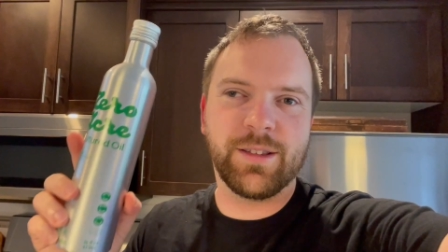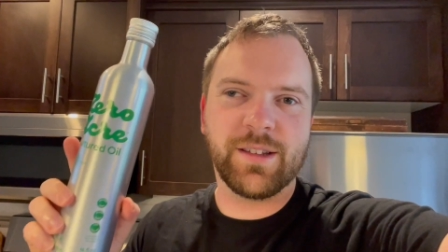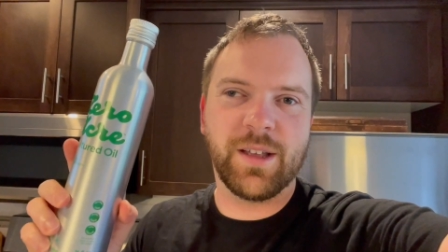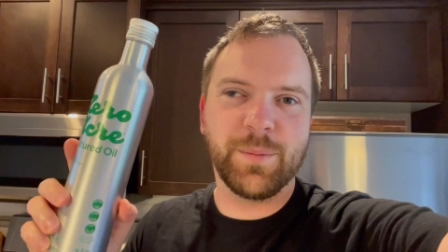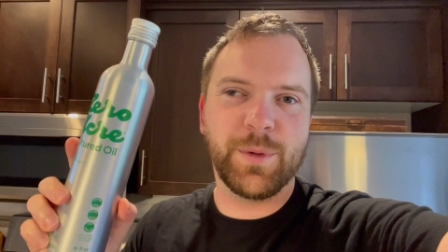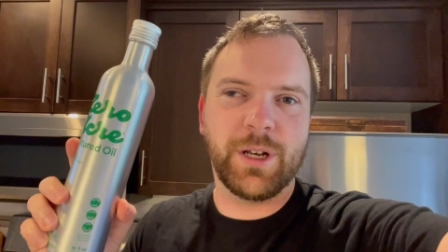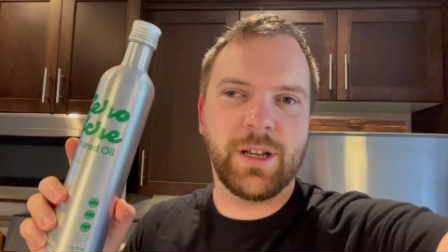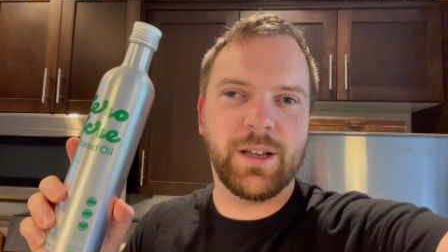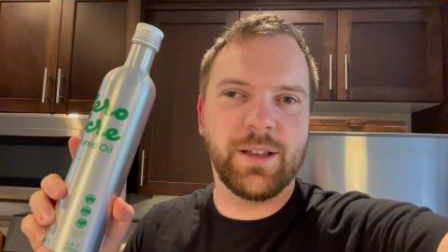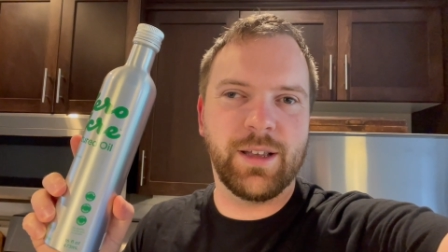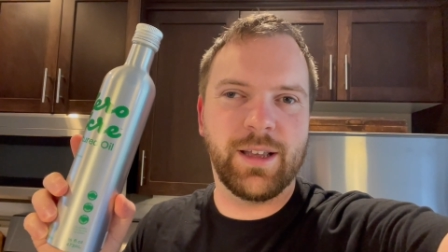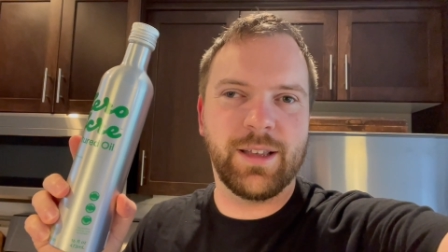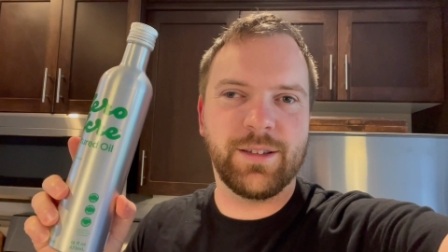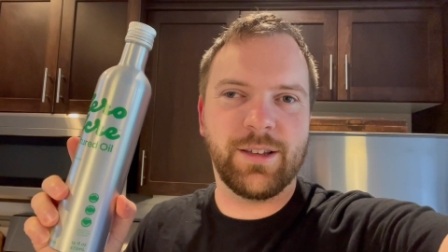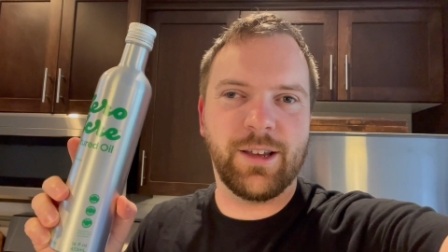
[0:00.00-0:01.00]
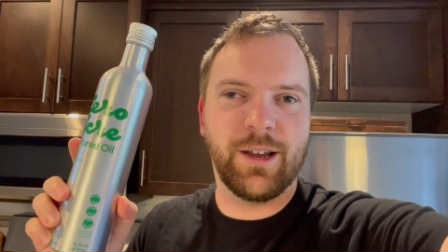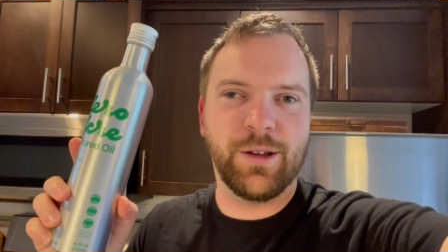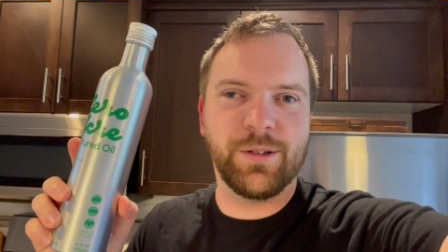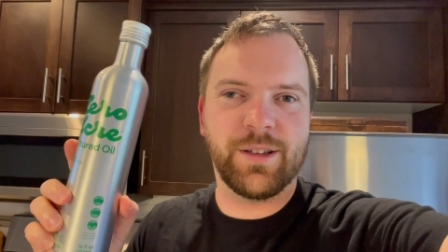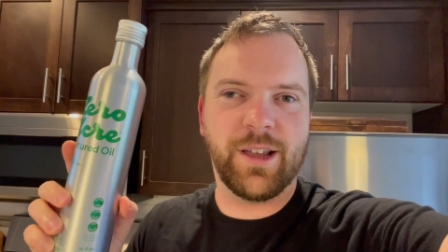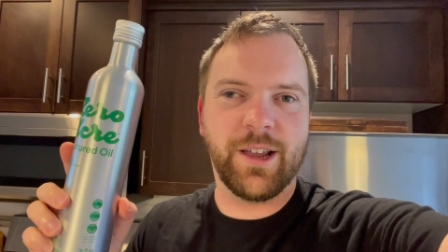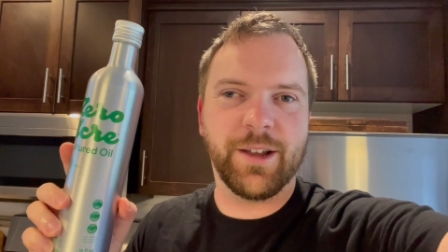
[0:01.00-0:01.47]
company is
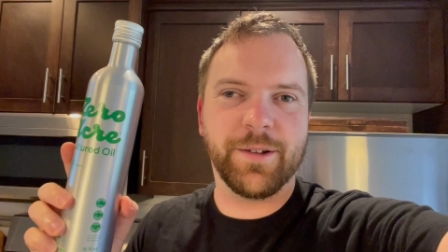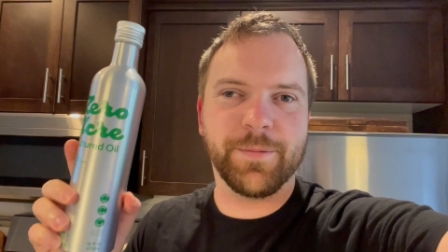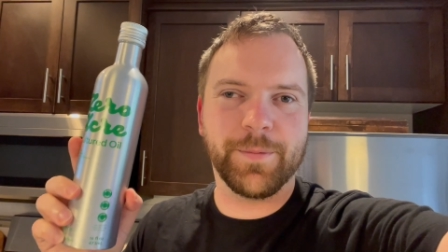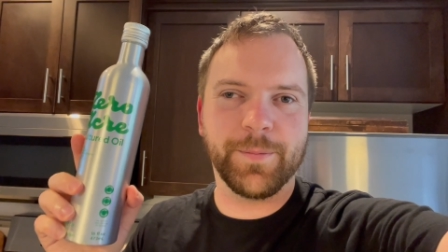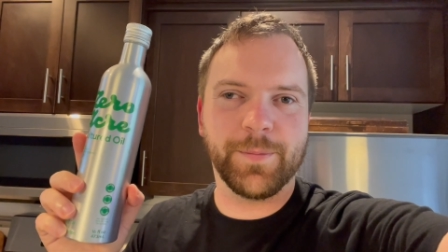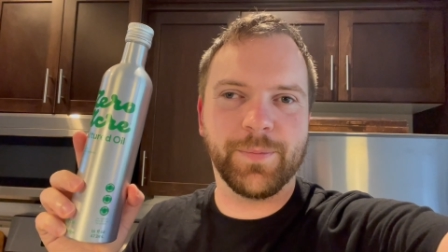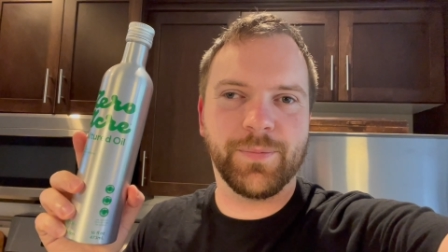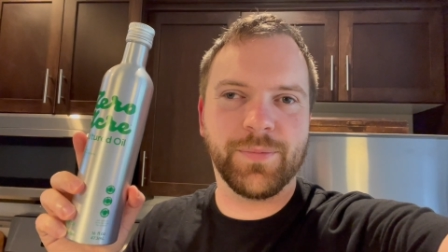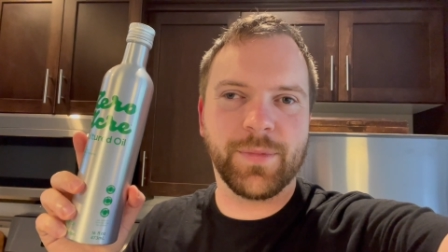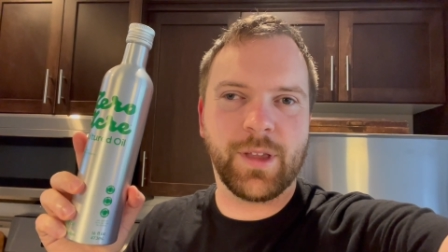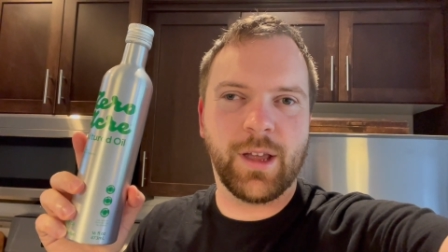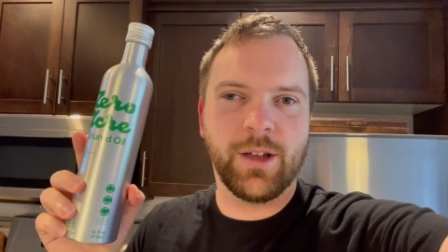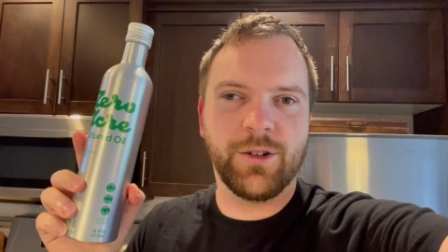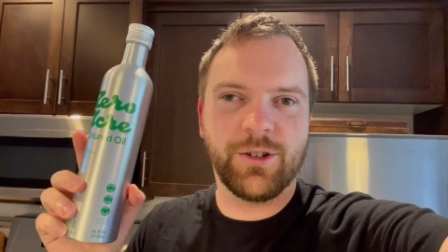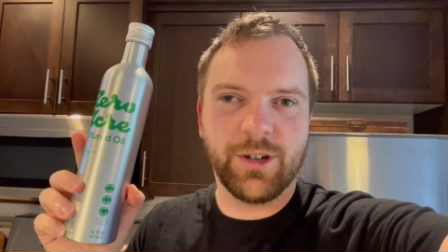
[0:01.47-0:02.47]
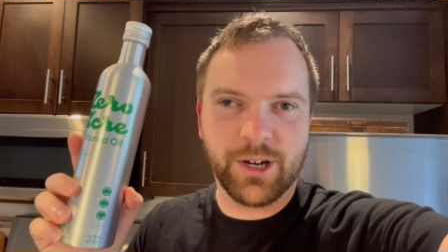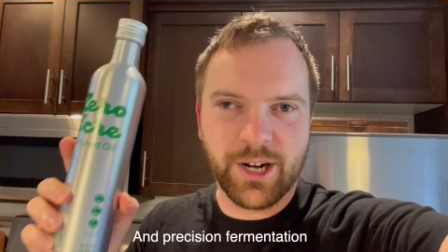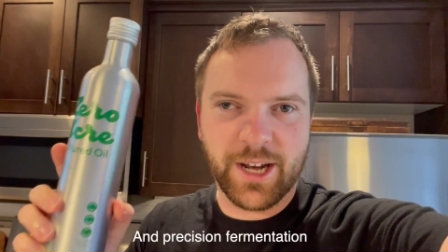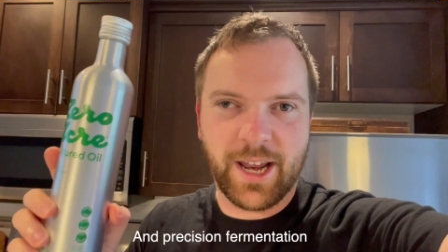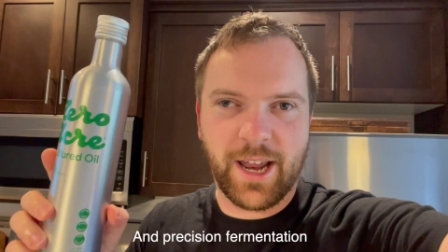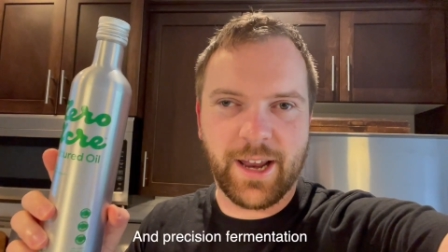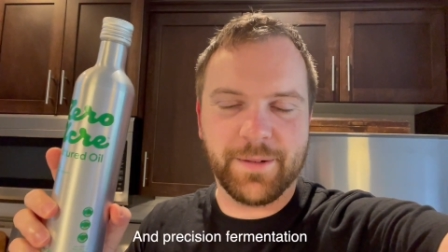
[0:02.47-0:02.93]
using
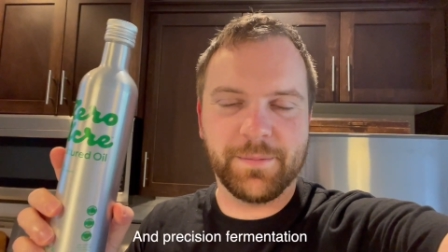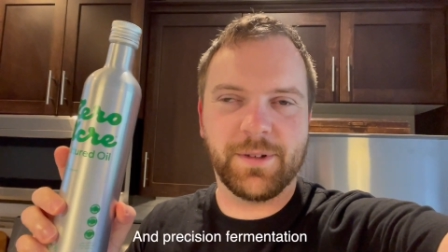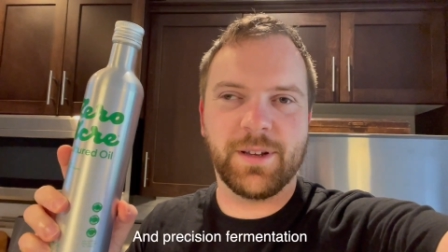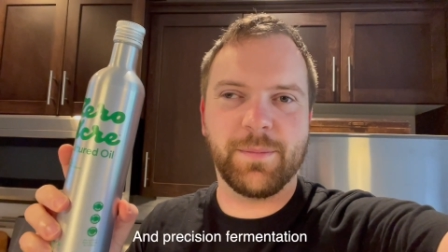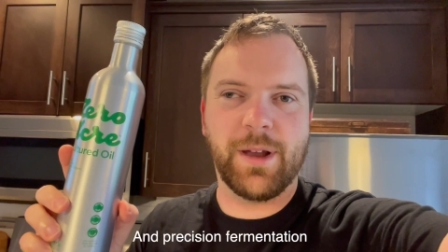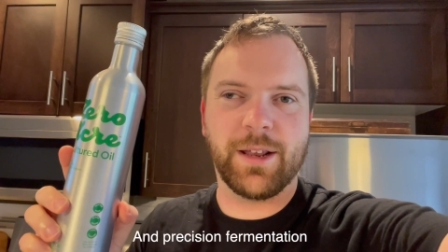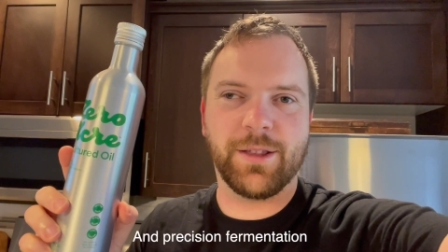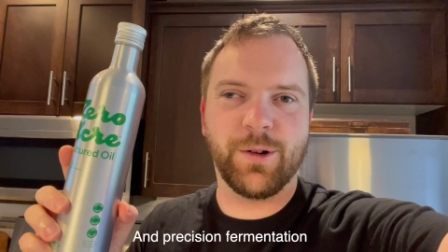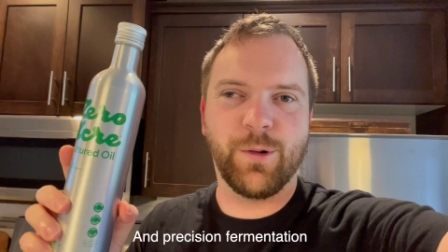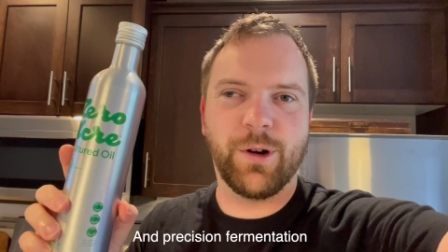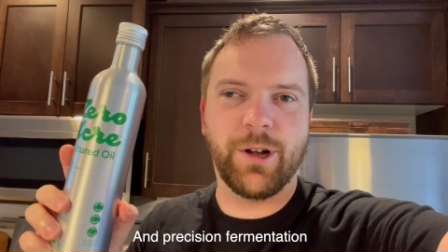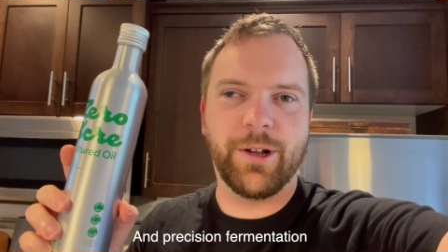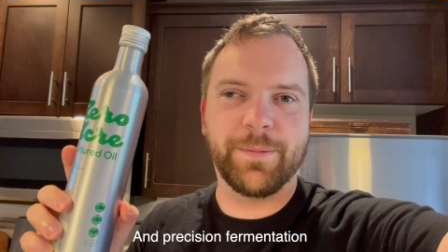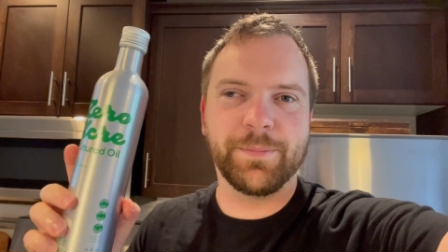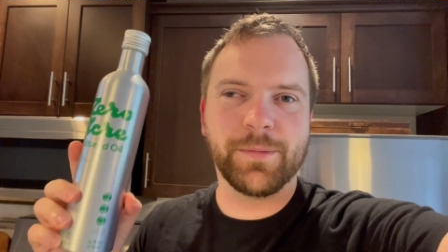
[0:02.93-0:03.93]
sugarcane to make their oil.